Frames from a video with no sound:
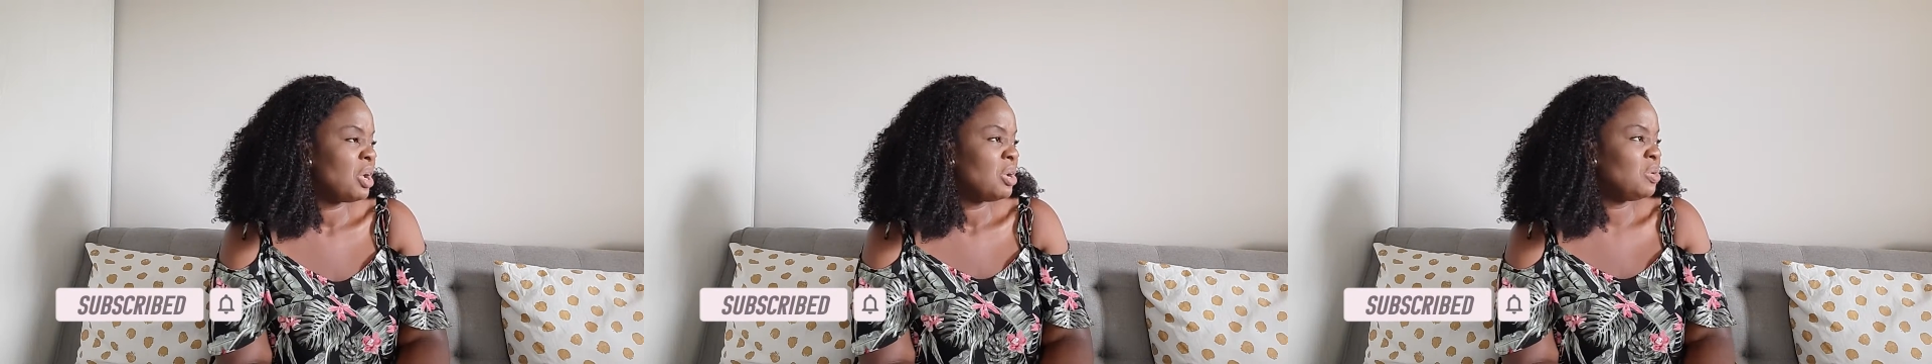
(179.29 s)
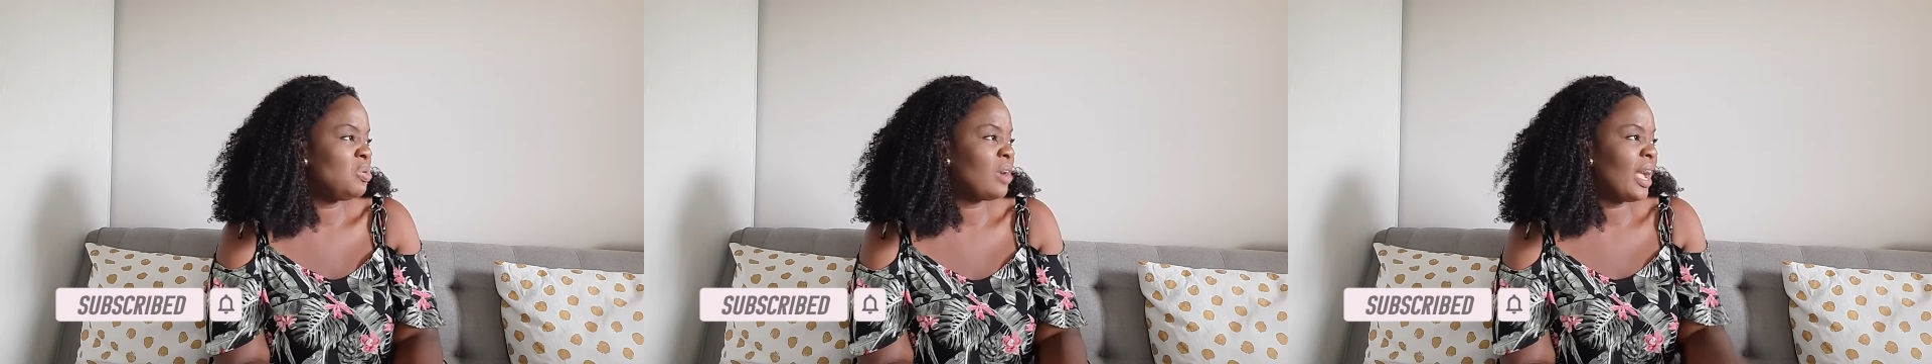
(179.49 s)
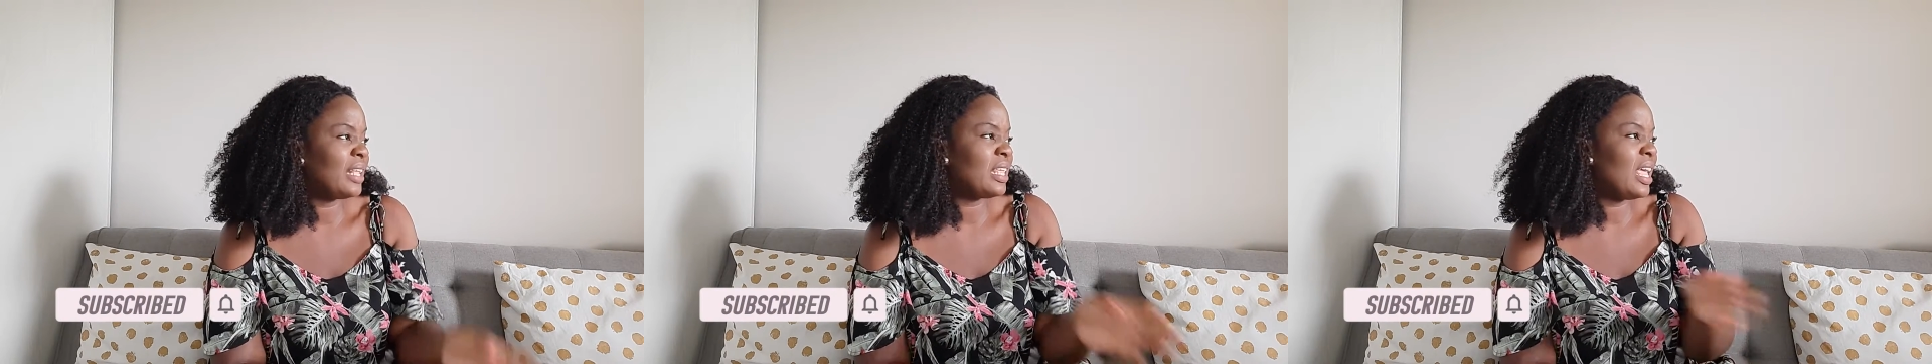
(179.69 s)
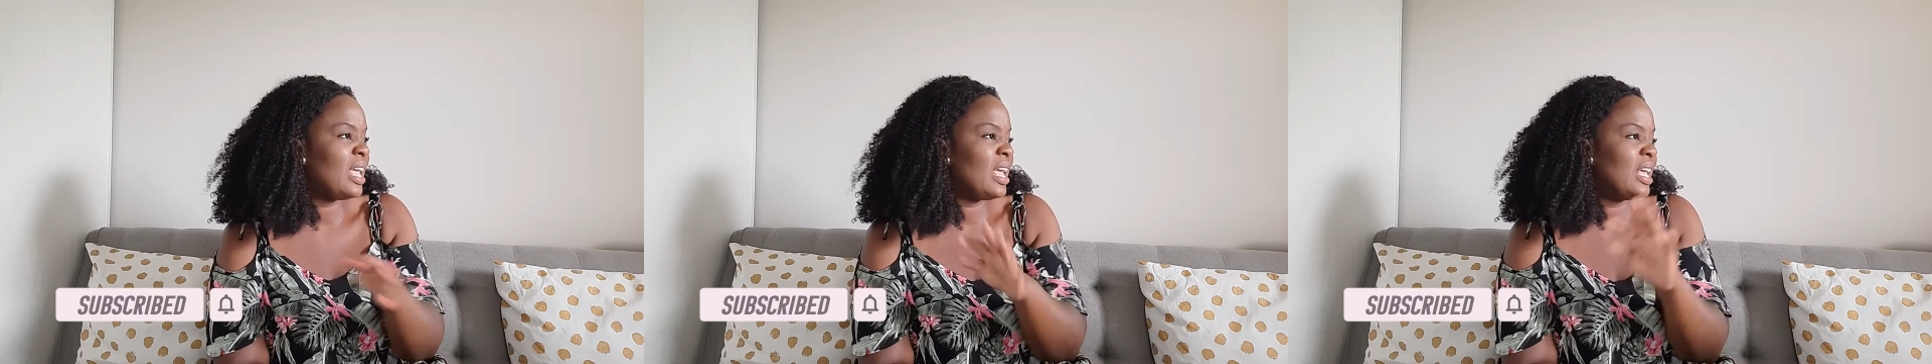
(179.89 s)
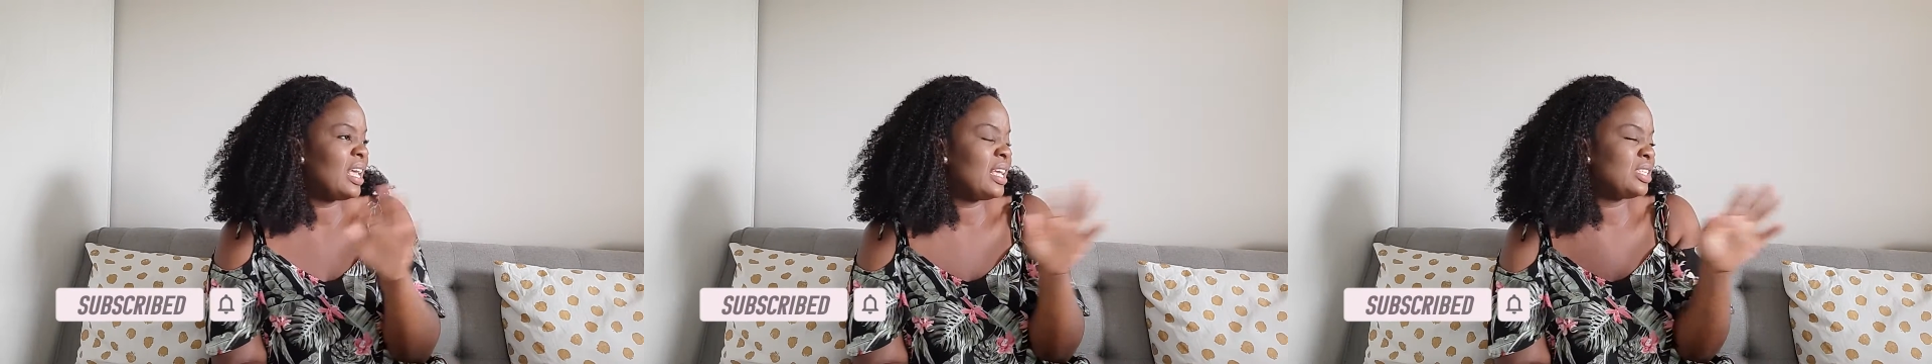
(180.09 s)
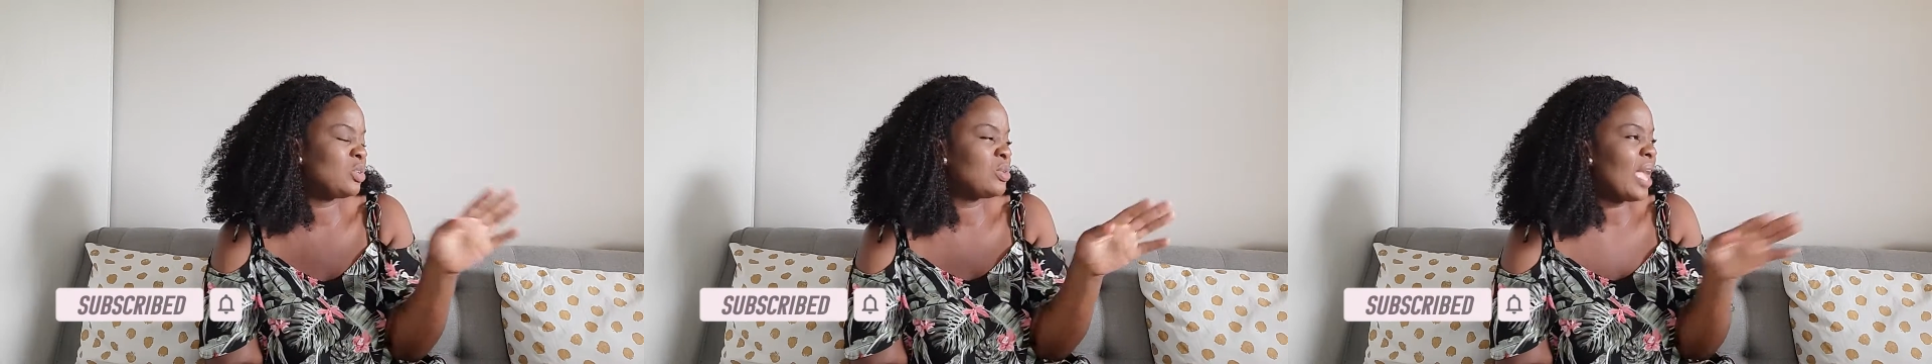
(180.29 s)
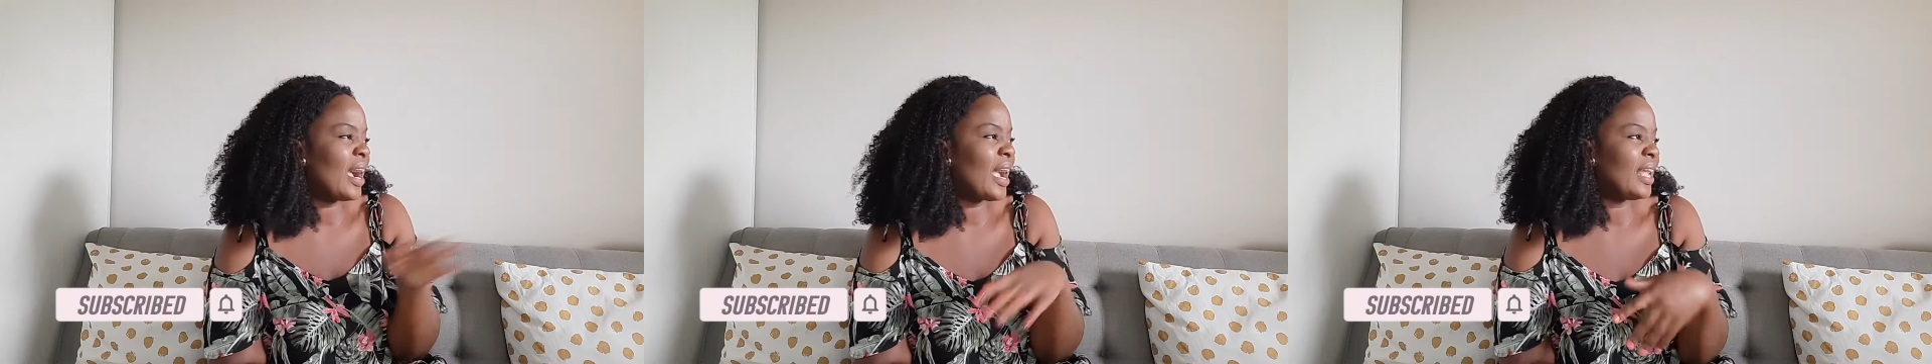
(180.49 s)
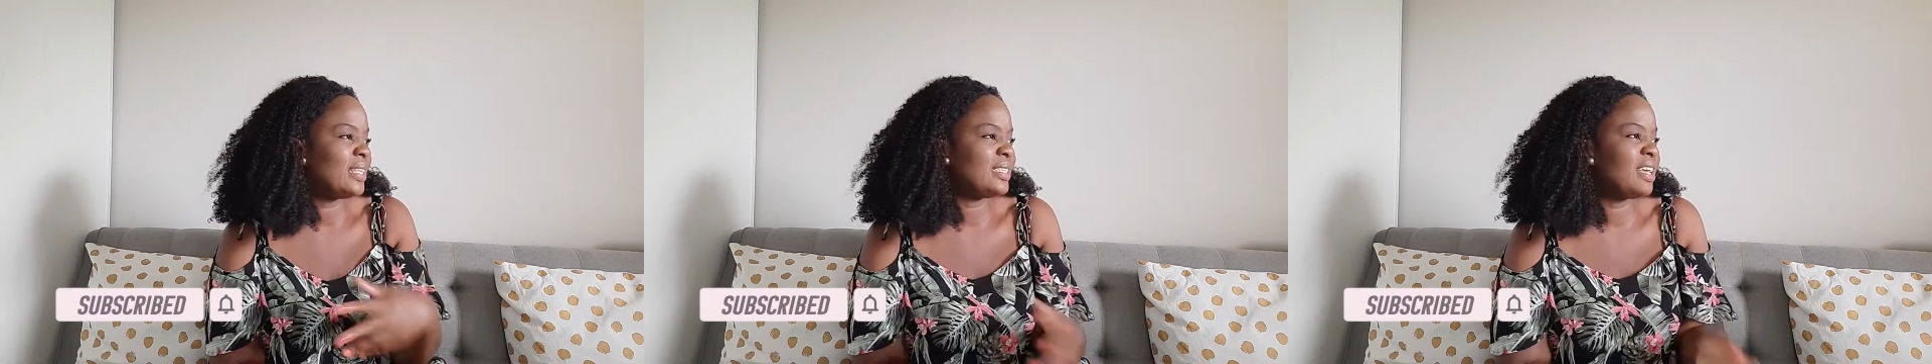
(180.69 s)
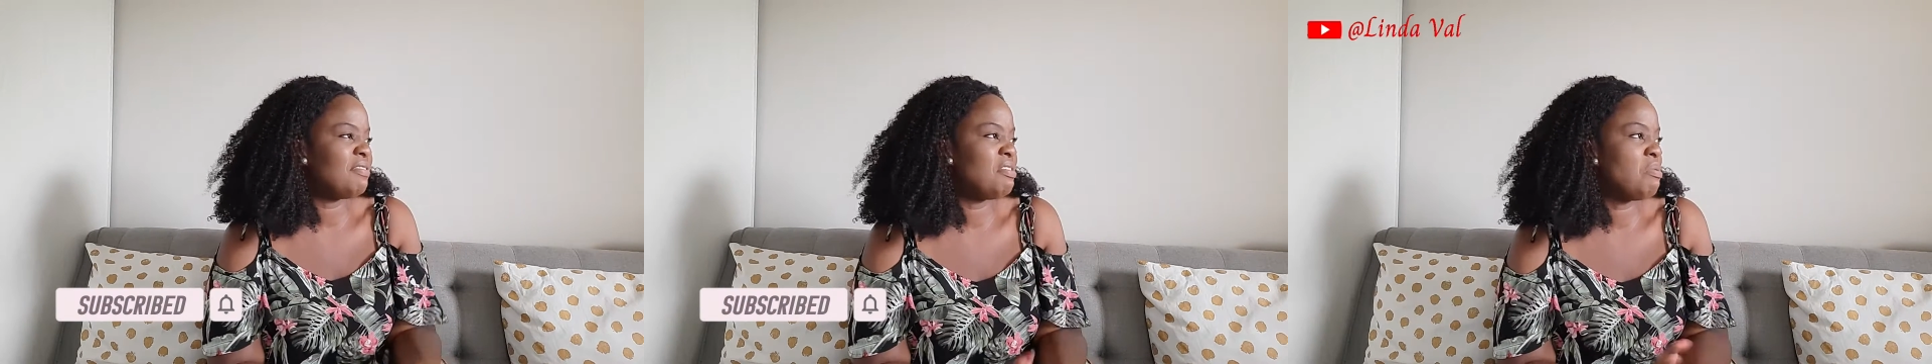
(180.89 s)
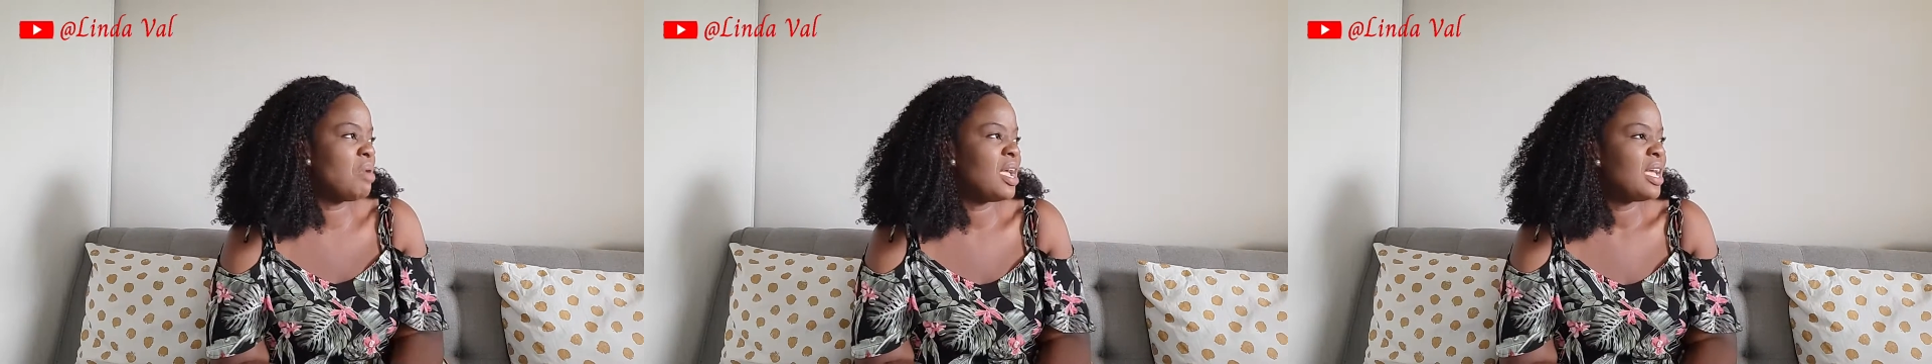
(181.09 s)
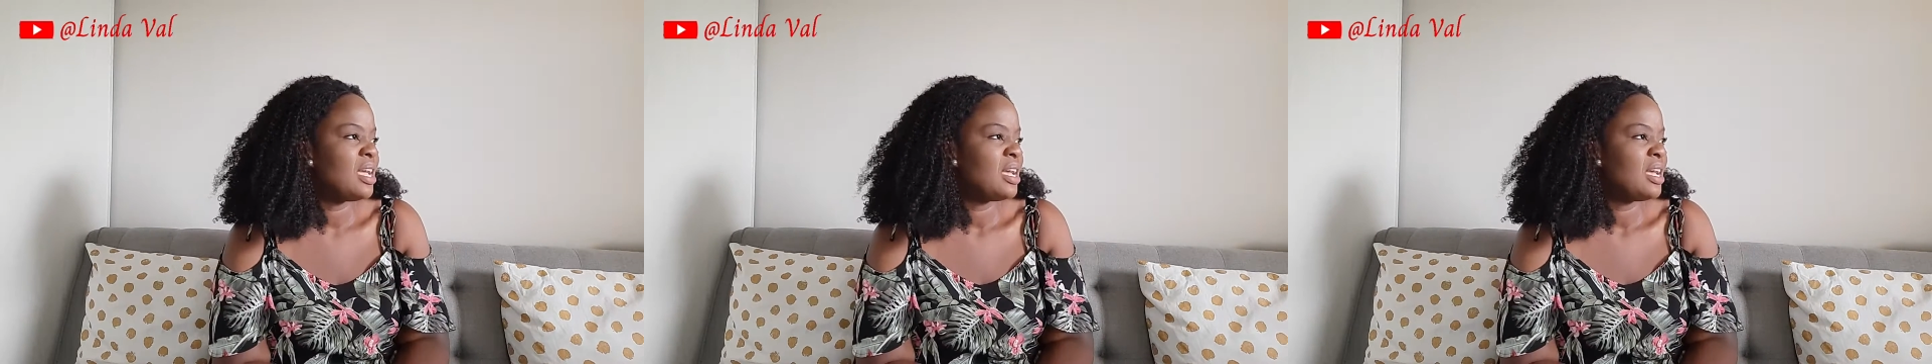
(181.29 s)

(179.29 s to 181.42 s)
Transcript: Look at the soda cans everywhere.